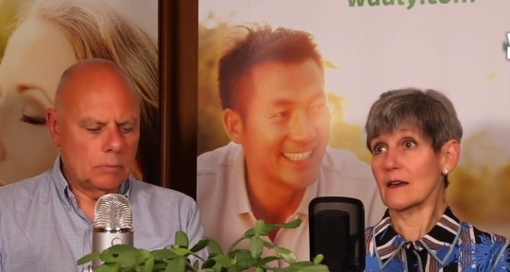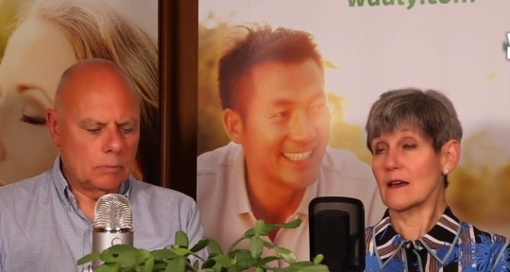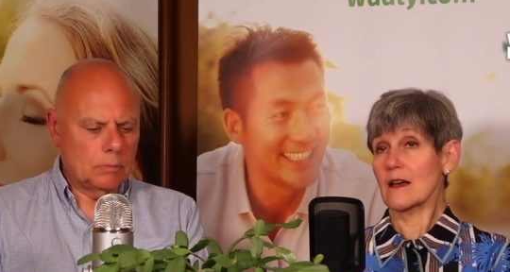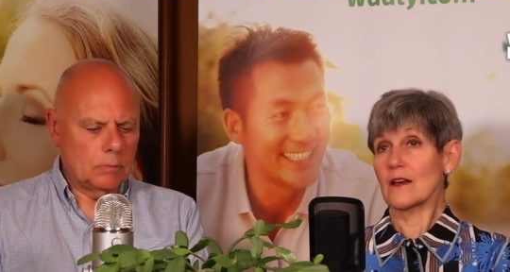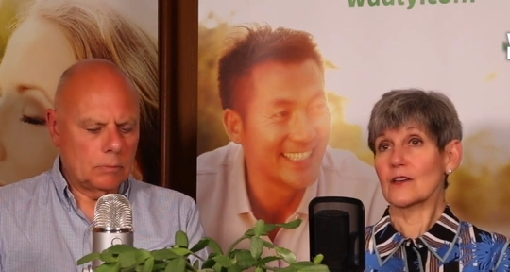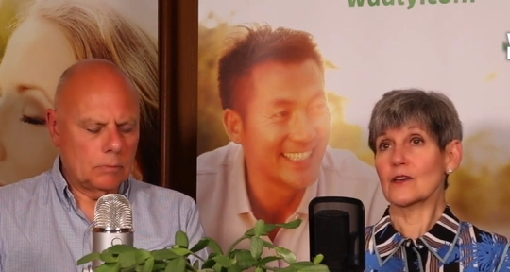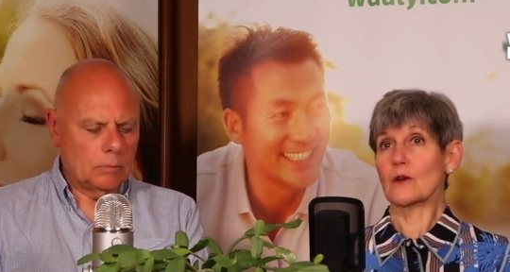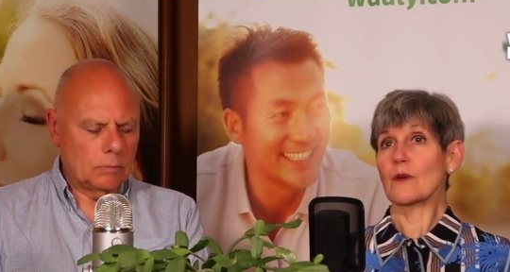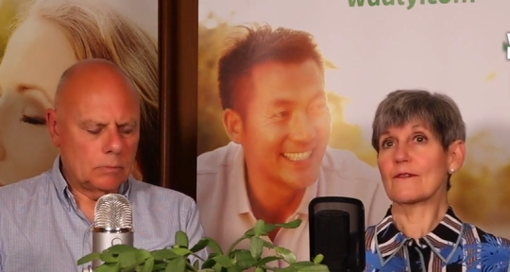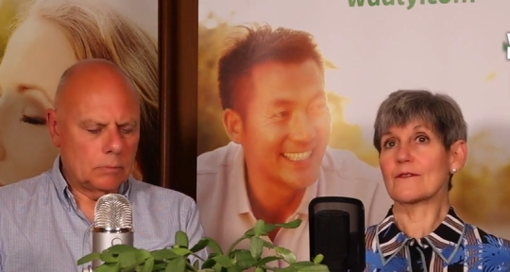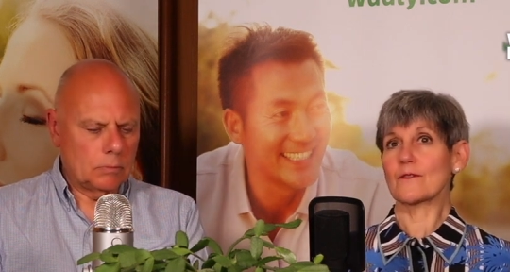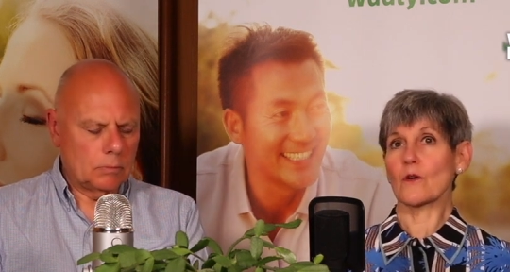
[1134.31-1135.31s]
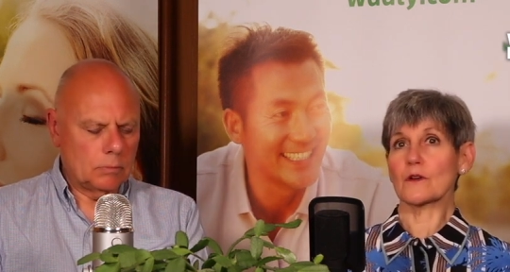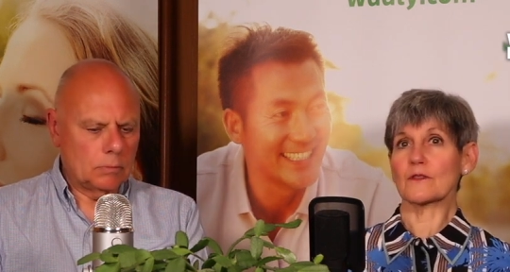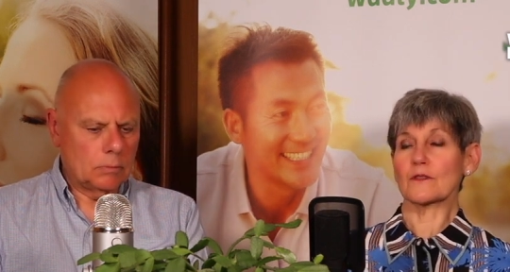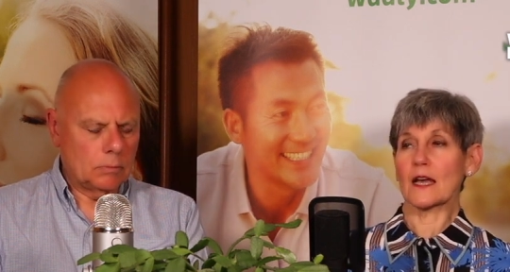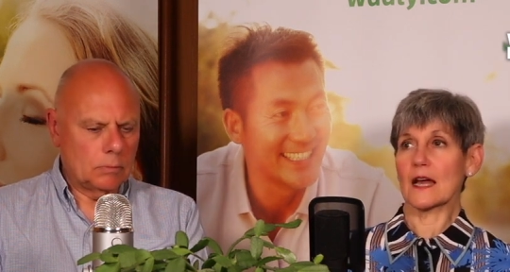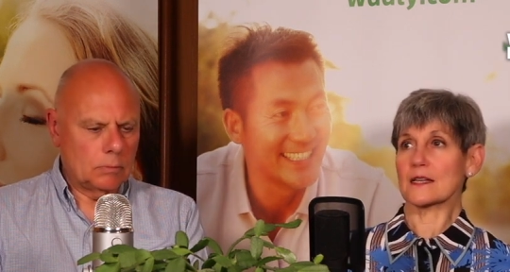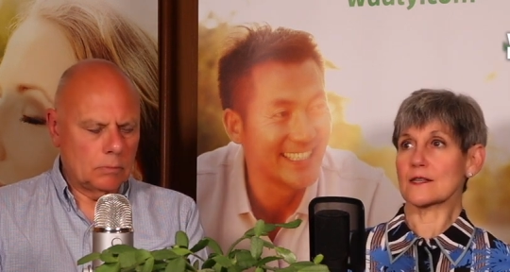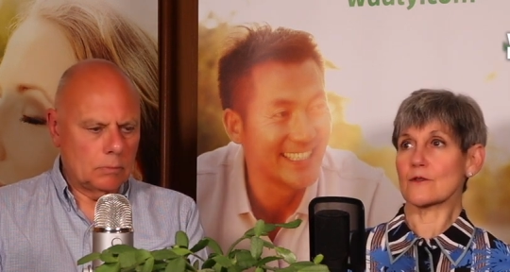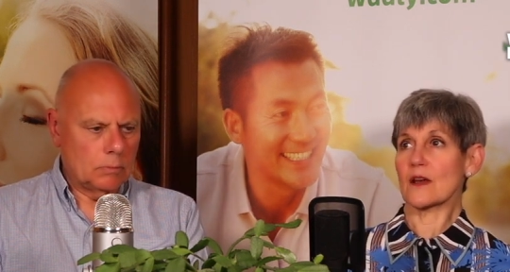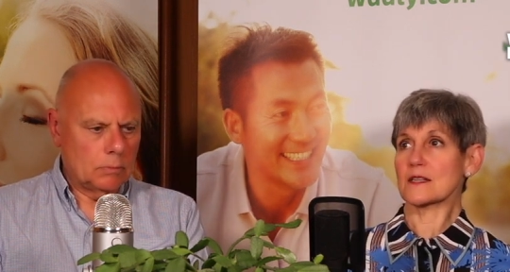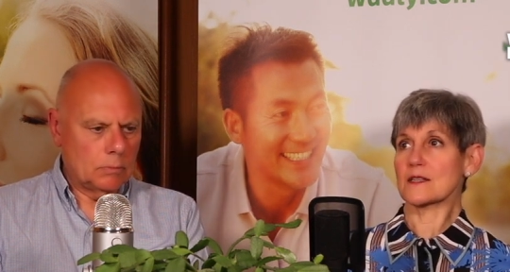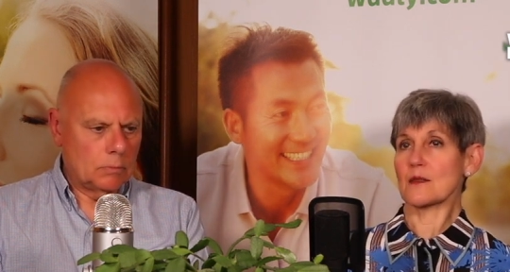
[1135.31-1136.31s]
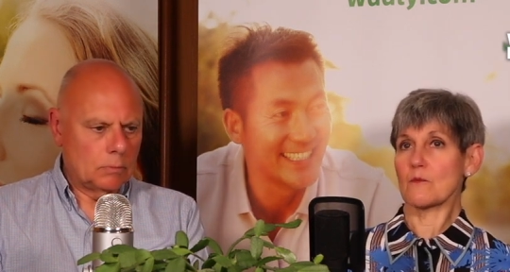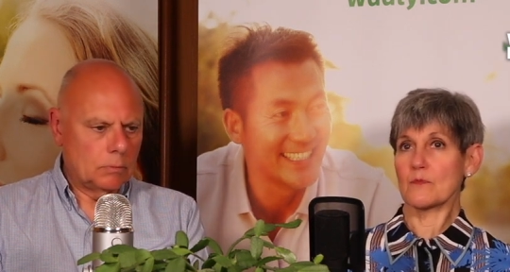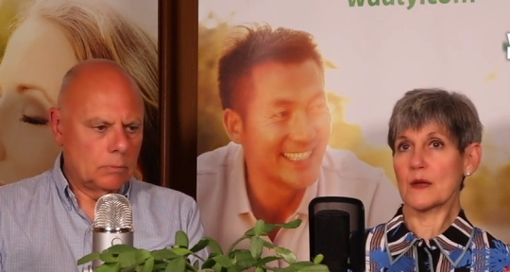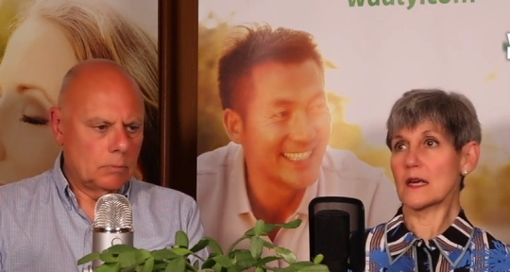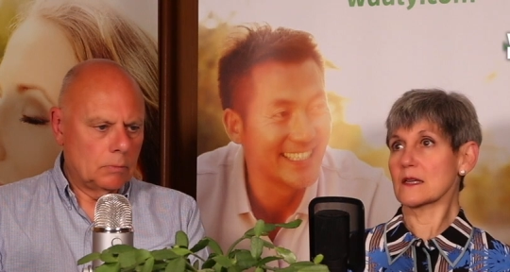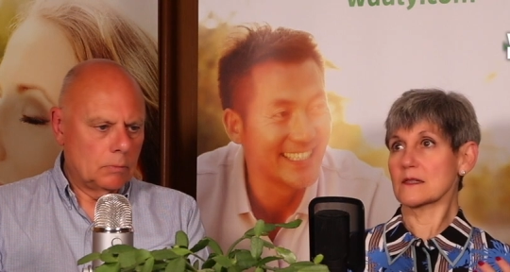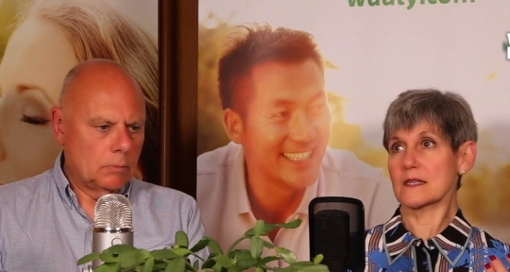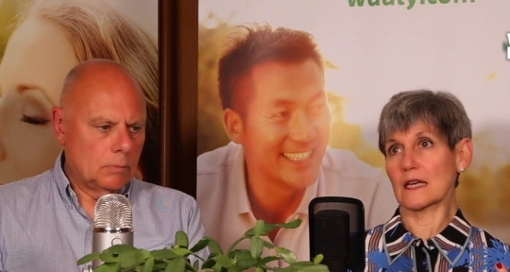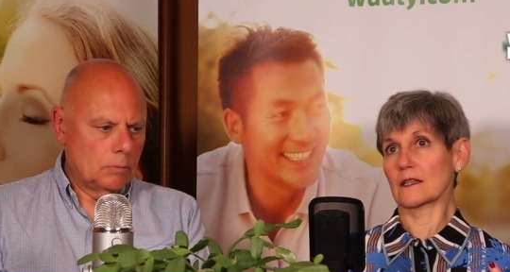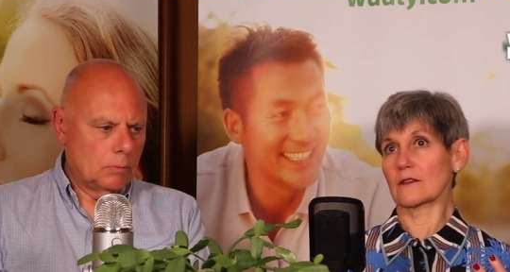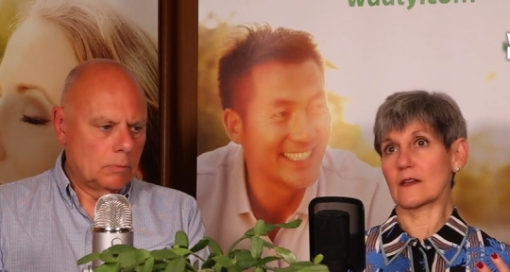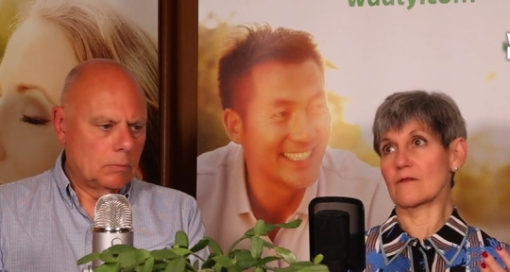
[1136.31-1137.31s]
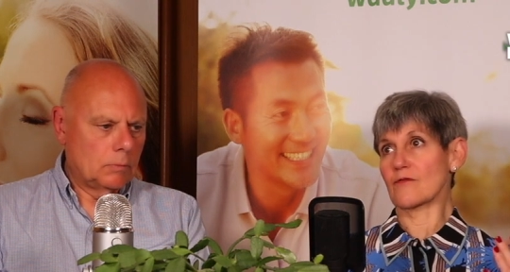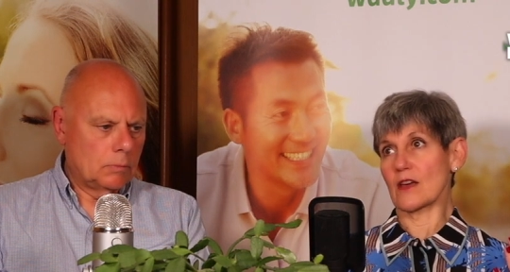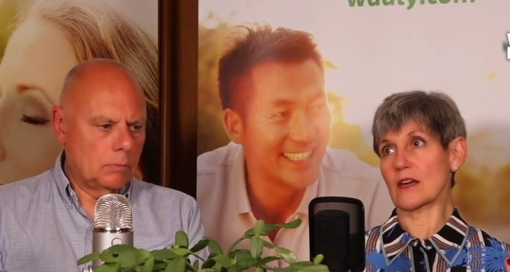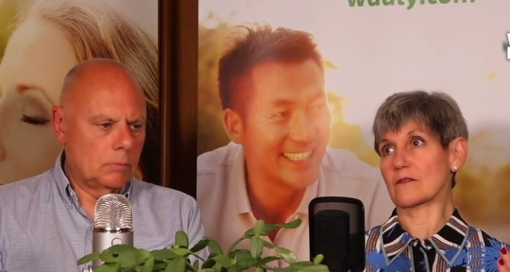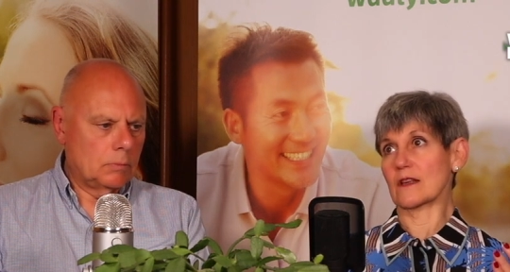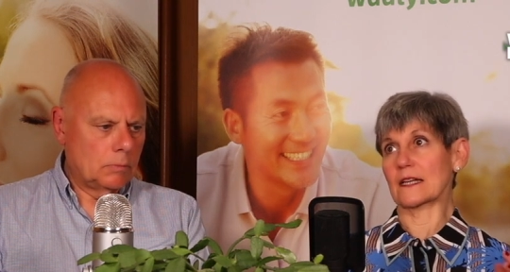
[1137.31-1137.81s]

Speaker 1: Mm. You know, we've thought of cancer as the big deadly thing mm.